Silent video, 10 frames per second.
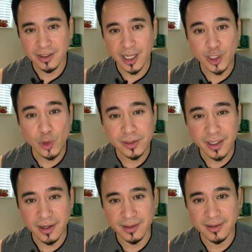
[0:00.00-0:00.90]
an oak
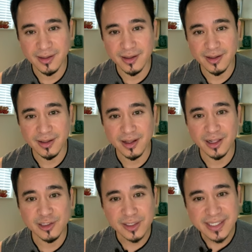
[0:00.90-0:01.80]
nut,
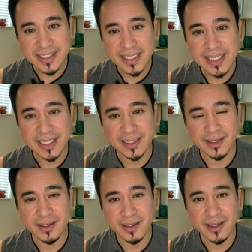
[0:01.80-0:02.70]
a little seed,
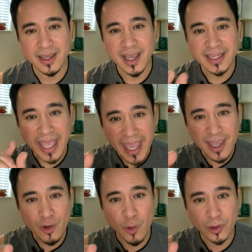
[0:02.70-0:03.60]
an
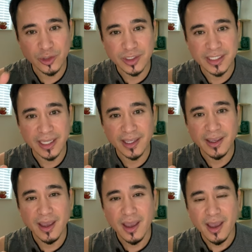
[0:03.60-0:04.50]
acorn, you
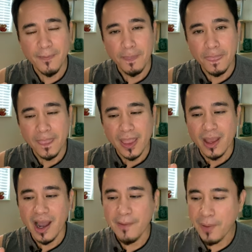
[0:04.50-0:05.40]
see.
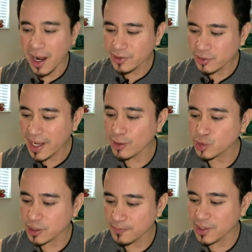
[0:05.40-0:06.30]
I pondered how
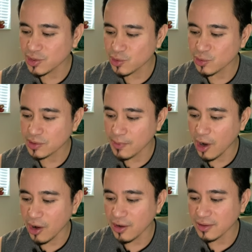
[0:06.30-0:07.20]
something so
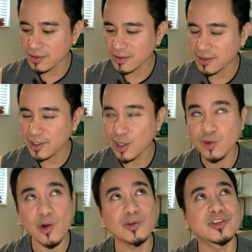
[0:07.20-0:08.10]
small can
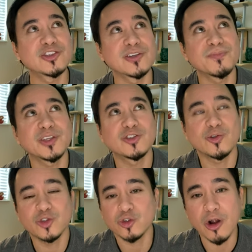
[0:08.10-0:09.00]
grow into something
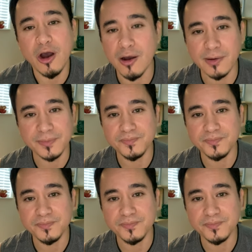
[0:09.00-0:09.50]
so strong.